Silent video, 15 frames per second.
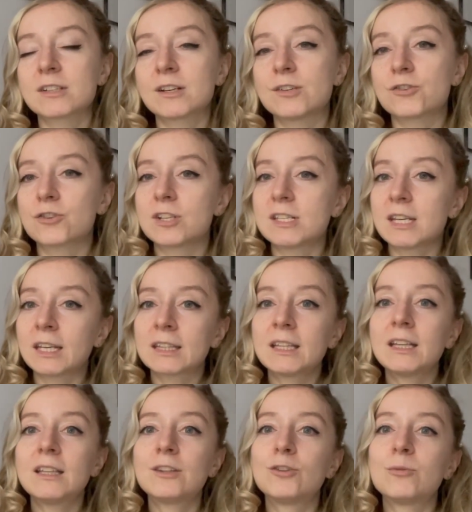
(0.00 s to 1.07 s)
contradict
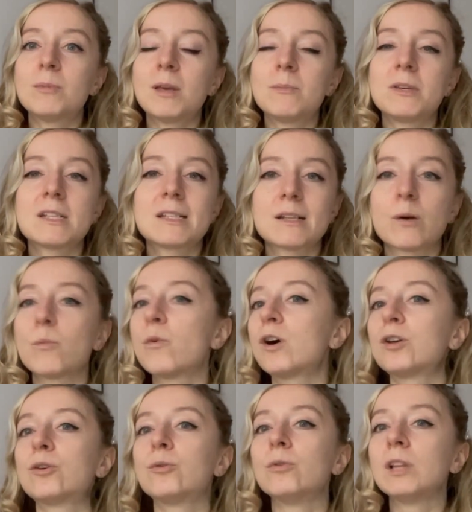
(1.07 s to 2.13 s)
it, you may be
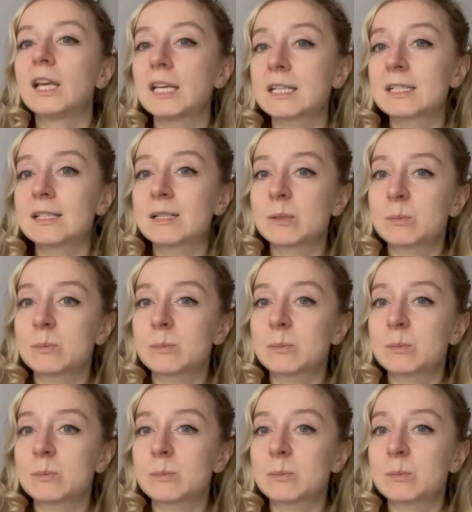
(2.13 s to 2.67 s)
someone who likes the